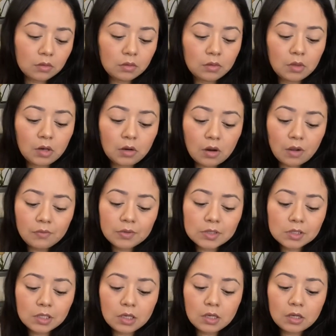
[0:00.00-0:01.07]
they're
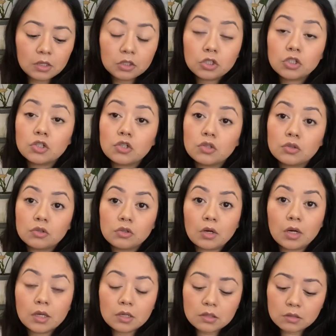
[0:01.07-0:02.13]
obviously under
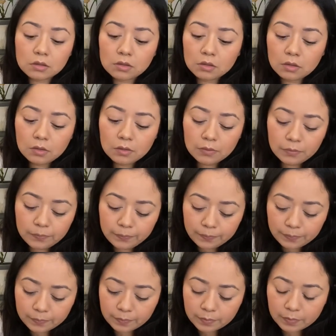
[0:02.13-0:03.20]
stress
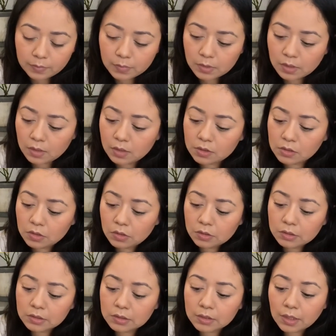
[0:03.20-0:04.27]
because
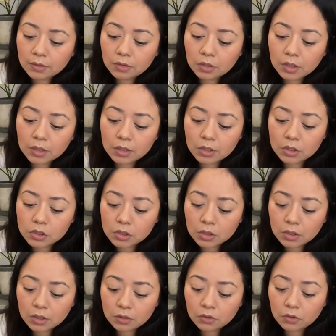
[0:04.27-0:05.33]
it's not the condition
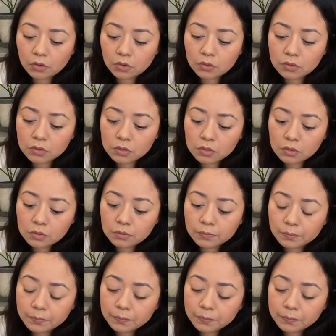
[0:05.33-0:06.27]
that they're used to.